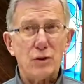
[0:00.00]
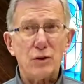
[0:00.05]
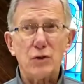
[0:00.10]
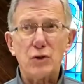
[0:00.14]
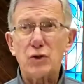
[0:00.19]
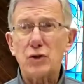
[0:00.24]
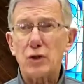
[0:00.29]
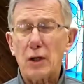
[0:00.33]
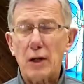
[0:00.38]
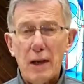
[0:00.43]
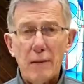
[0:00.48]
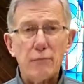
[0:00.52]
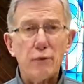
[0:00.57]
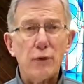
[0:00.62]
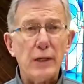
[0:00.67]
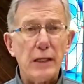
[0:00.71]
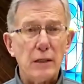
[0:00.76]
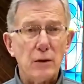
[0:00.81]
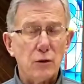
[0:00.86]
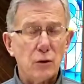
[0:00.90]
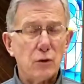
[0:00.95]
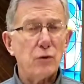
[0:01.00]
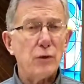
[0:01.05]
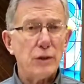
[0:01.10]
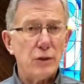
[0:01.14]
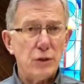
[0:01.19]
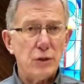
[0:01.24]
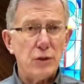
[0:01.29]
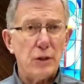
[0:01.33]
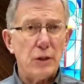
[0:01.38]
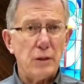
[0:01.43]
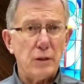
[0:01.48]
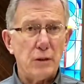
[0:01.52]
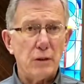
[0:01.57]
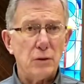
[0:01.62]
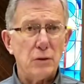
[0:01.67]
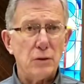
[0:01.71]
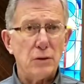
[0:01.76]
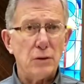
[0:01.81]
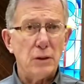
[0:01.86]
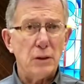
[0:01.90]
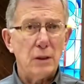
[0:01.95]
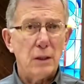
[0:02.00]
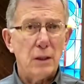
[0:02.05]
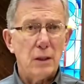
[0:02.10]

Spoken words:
and celebrity Christians.